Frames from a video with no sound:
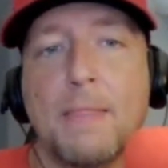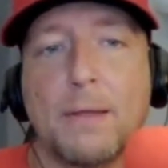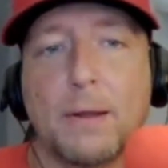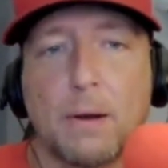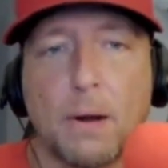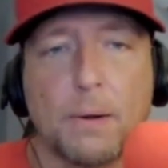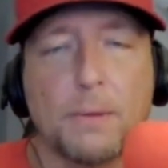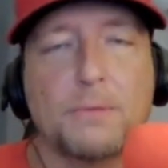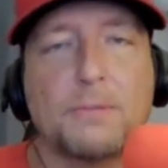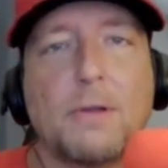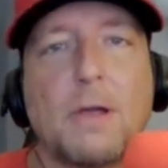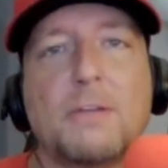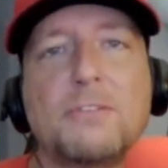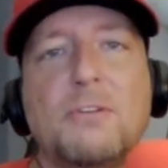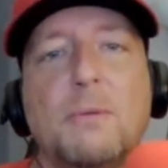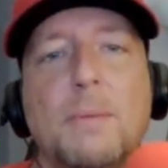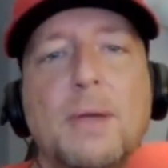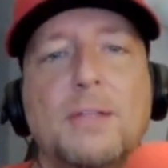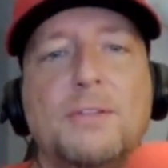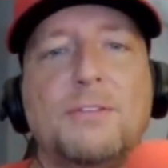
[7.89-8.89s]
The Cardinals
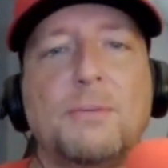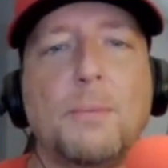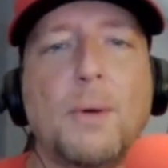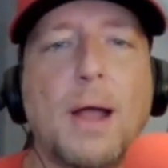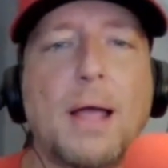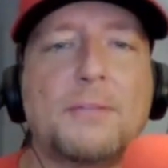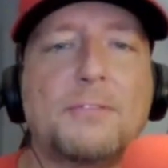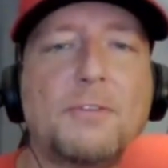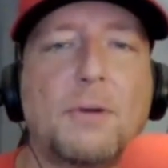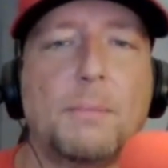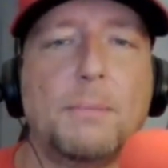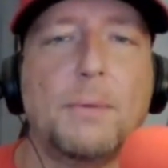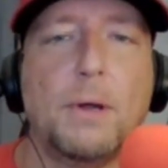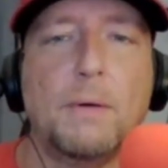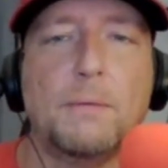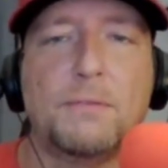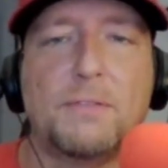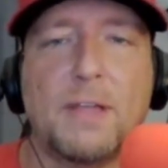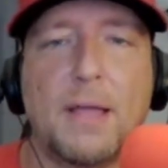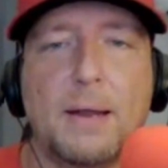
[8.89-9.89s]
also made some roster
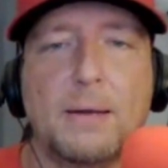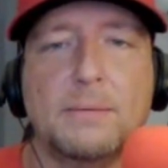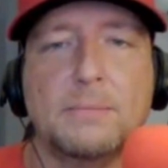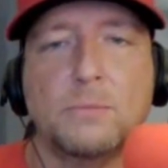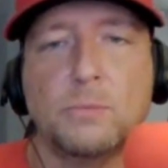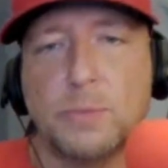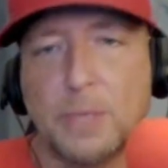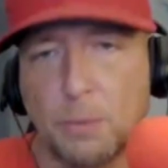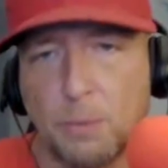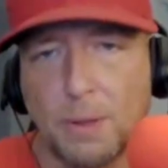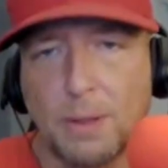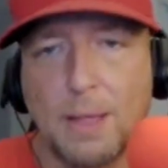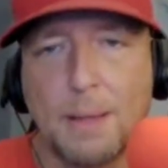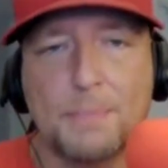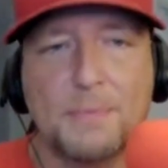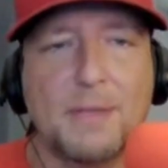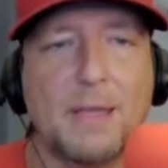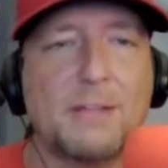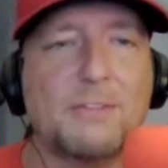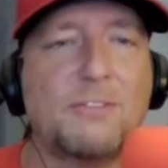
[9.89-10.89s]
moves that we will
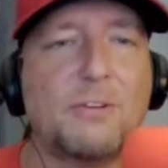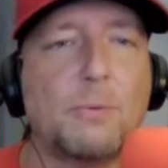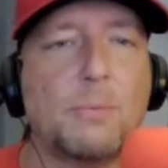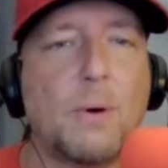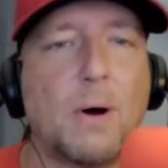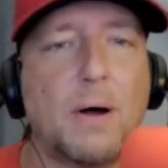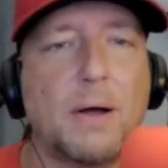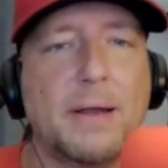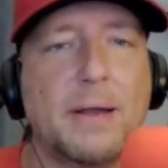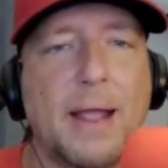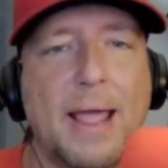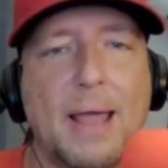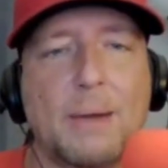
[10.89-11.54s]
update you on,